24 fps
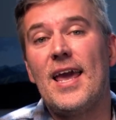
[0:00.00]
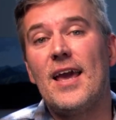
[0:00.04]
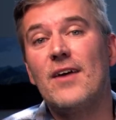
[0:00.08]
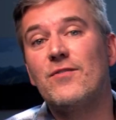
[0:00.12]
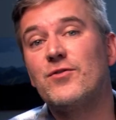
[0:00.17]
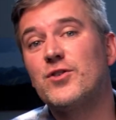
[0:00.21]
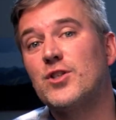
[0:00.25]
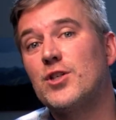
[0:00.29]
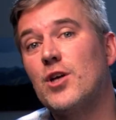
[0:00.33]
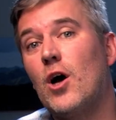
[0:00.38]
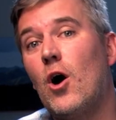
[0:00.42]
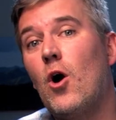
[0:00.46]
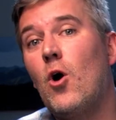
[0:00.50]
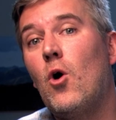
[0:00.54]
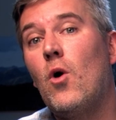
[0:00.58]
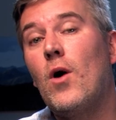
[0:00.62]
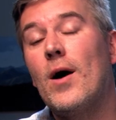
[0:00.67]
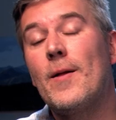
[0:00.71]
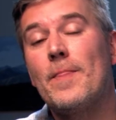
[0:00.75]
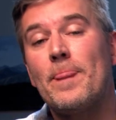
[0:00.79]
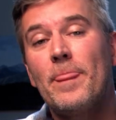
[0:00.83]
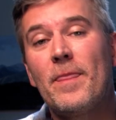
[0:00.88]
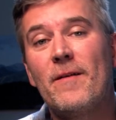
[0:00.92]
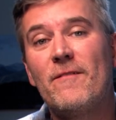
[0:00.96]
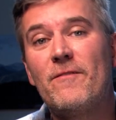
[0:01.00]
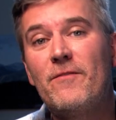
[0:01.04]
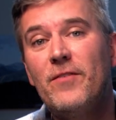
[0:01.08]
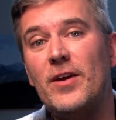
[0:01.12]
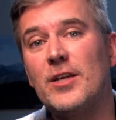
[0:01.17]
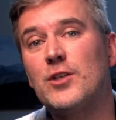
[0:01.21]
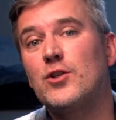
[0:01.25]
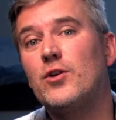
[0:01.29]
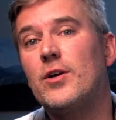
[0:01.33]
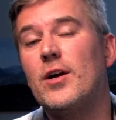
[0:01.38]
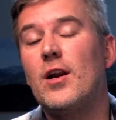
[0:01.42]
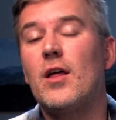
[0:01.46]
If so,
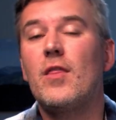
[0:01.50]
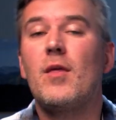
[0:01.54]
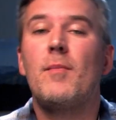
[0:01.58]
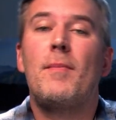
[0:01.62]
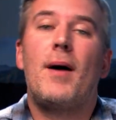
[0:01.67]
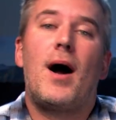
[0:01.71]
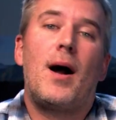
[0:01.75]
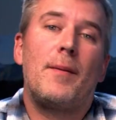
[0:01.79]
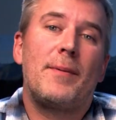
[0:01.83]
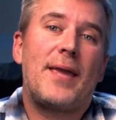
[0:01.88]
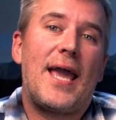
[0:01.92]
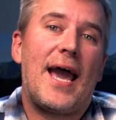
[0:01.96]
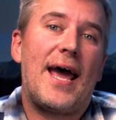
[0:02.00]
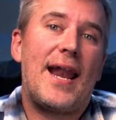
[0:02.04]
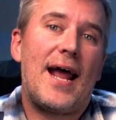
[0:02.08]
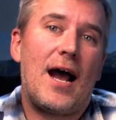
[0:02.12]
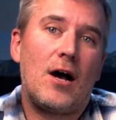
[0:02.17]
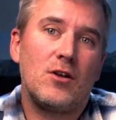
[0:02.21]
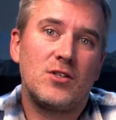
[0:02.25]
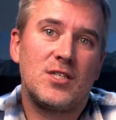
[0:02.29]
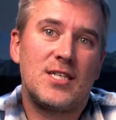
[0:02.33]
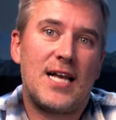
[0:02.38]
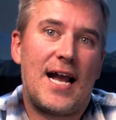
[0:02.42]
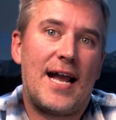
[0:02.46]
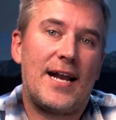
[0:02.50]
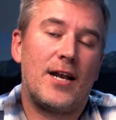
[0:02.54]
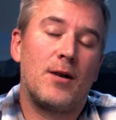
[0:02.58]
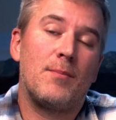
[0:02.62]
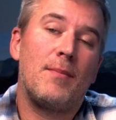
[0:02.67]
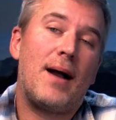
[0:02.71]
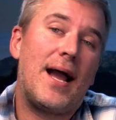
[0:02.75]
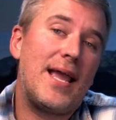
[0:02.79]
feature it on the Bobcat Outsider.